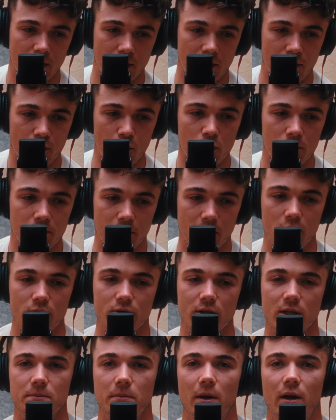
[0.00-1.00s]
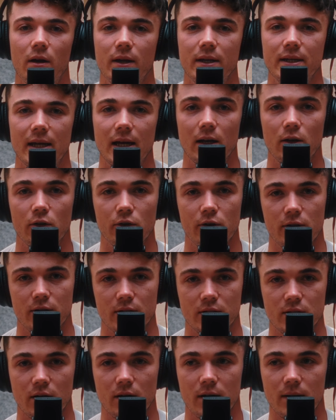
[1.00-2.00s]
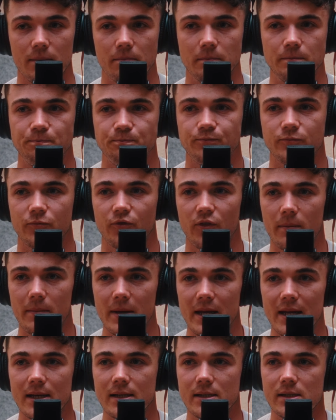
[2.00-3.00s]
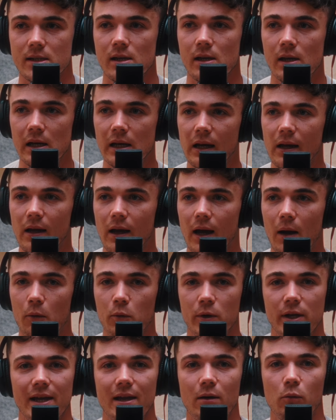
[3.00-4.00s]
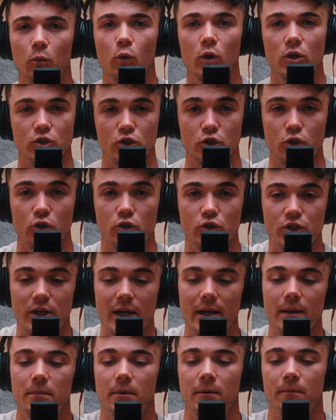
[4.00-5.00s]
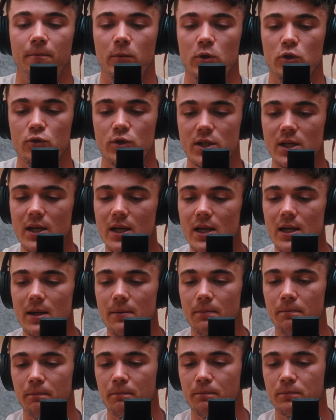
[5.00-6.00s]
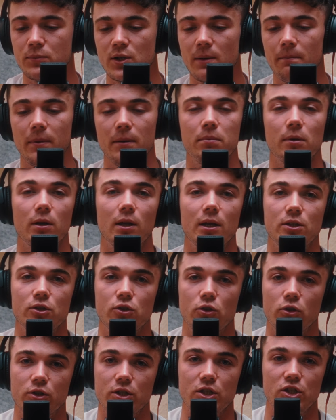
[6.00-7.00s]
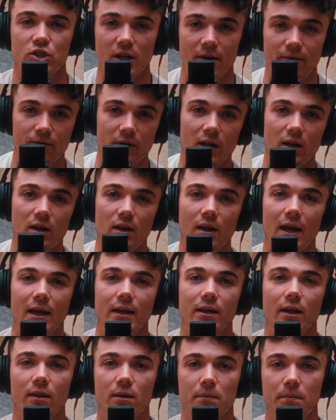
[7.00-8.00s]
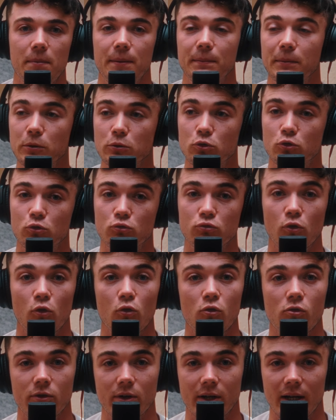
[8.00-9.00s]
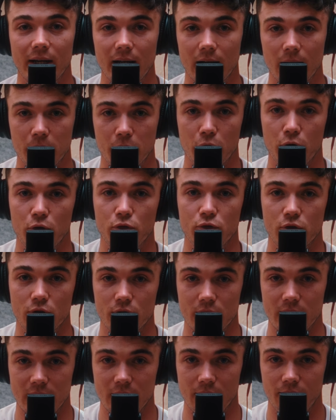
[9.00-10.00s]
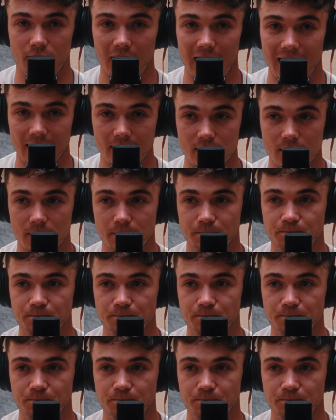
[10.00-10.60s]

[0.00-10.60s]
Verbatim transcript: thought process behind it, a lot of the time, for me, is I want to hit one shot shape. You see some people like Scottie Scheffler and other people drawing approach shots into flags.